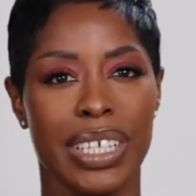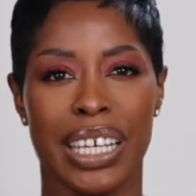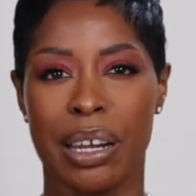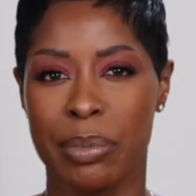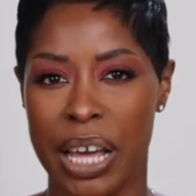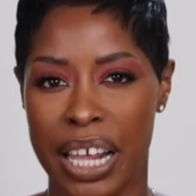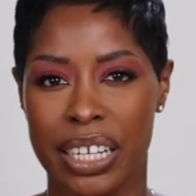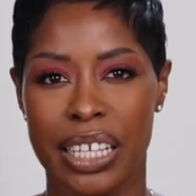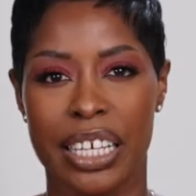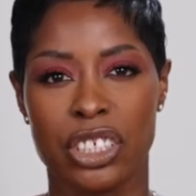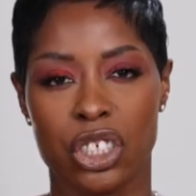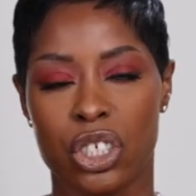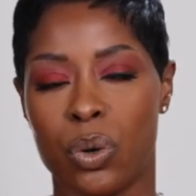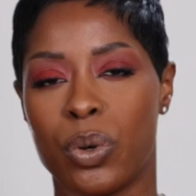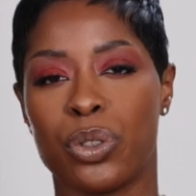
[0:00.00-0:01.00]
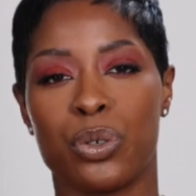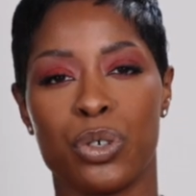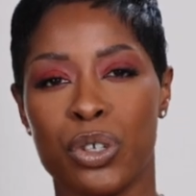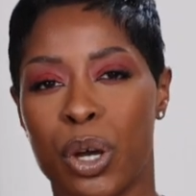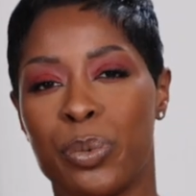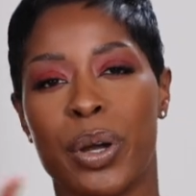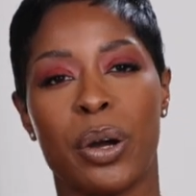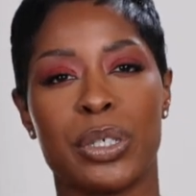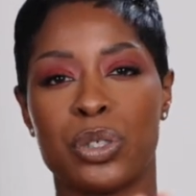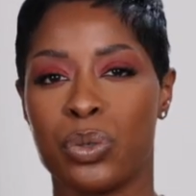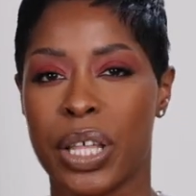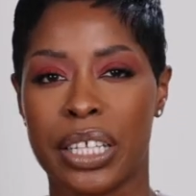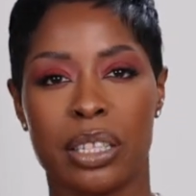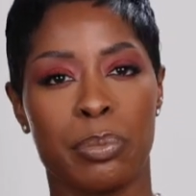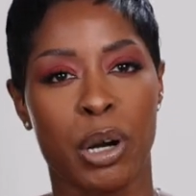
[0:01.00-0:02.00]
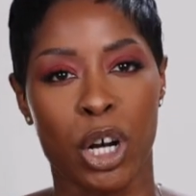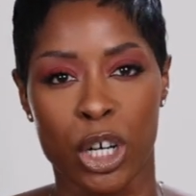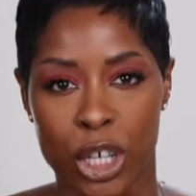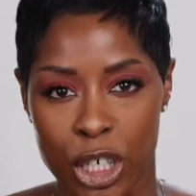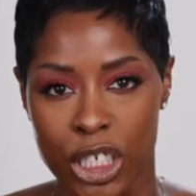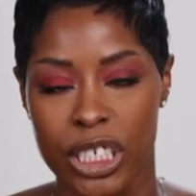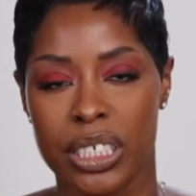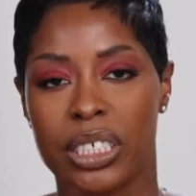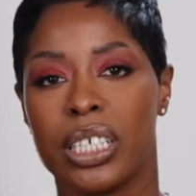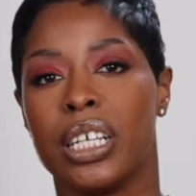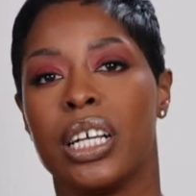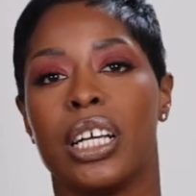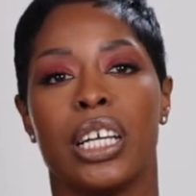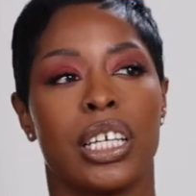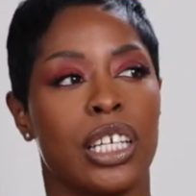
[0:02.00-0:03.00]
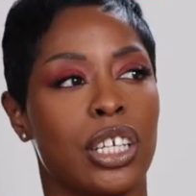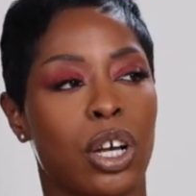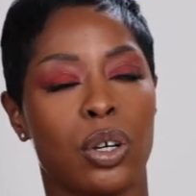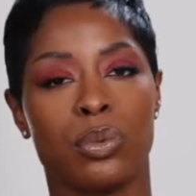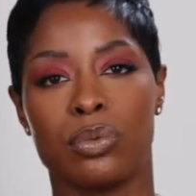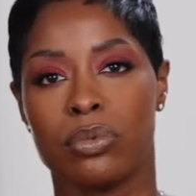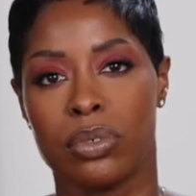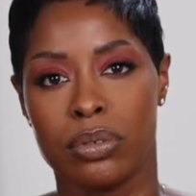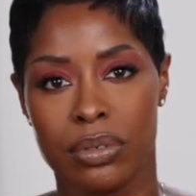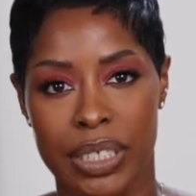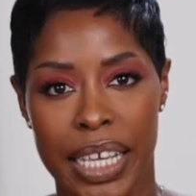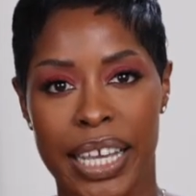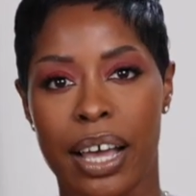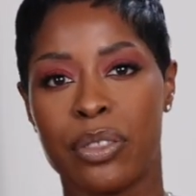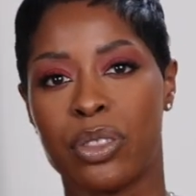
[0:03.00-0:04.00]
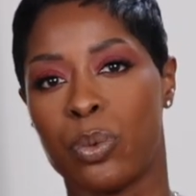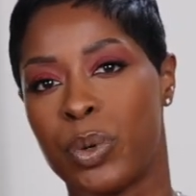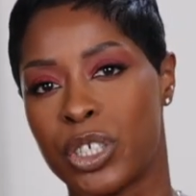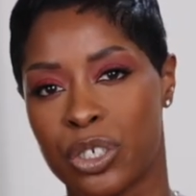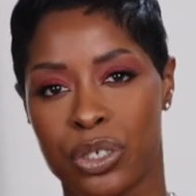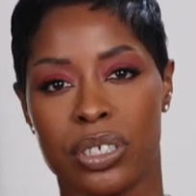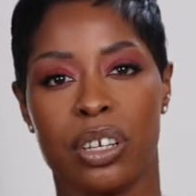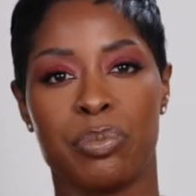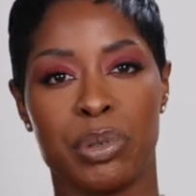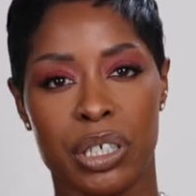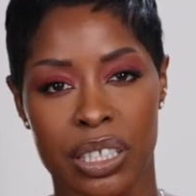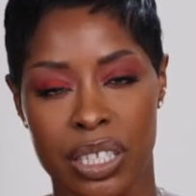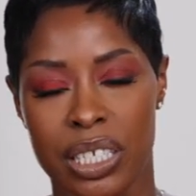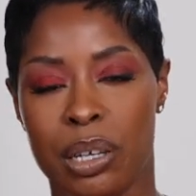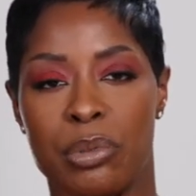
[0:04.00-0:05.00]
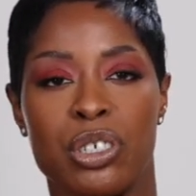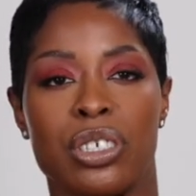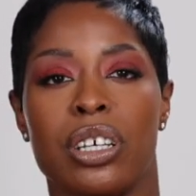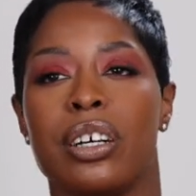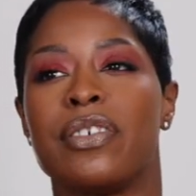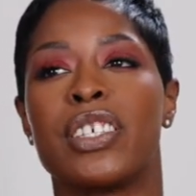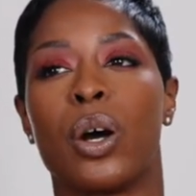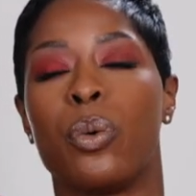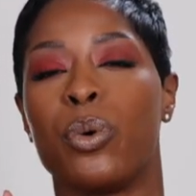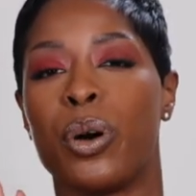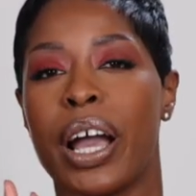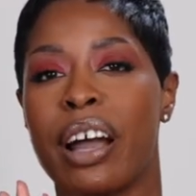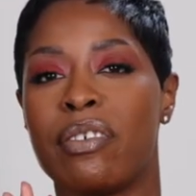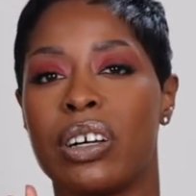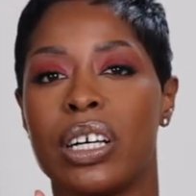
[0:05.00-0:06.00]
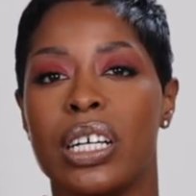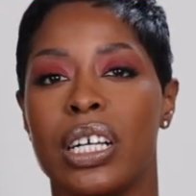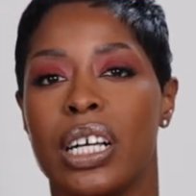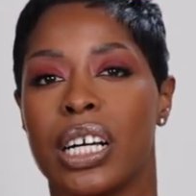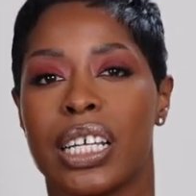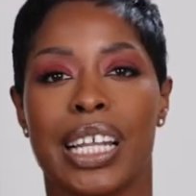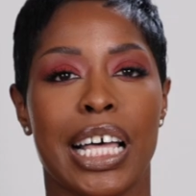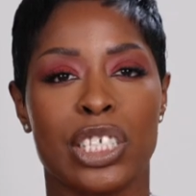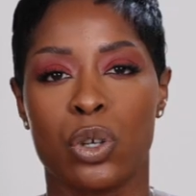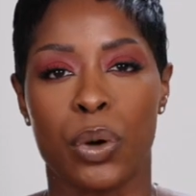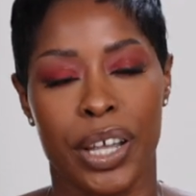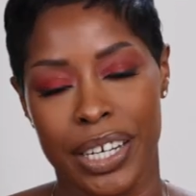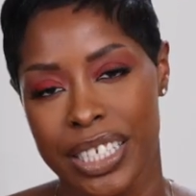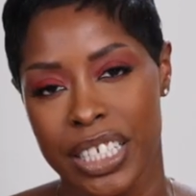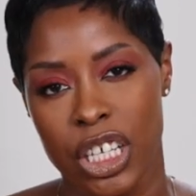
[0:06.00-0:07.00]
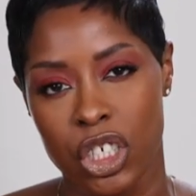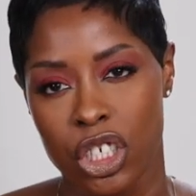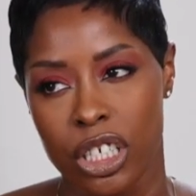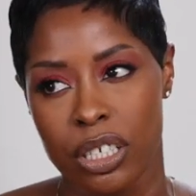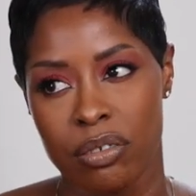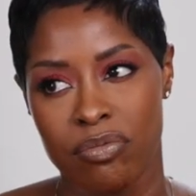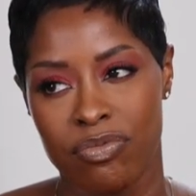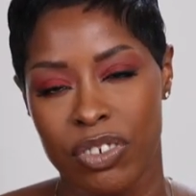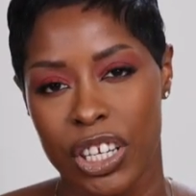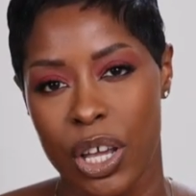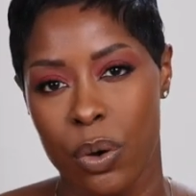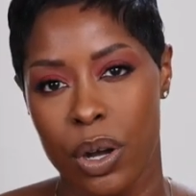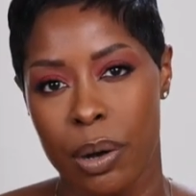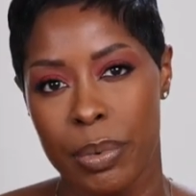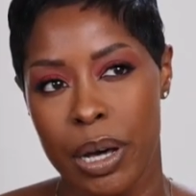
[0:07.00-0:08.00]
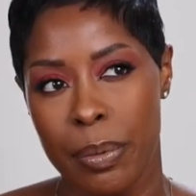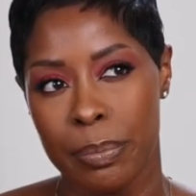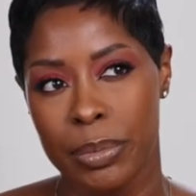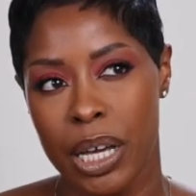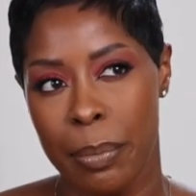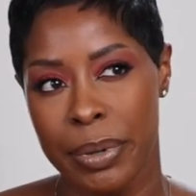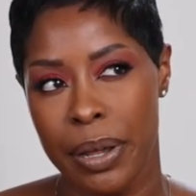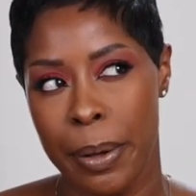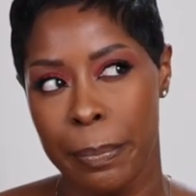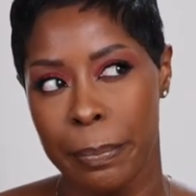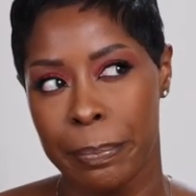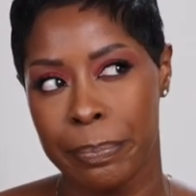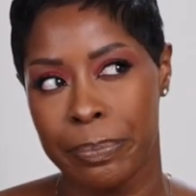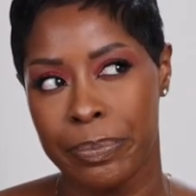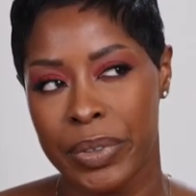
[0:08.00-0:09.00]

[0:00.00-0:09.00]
And I'm kind of like just going through, you know, we always do like the purge and, you know, take out the winter stuff, put in the summer stuff. So we'll have a closet organization video come up, coming up.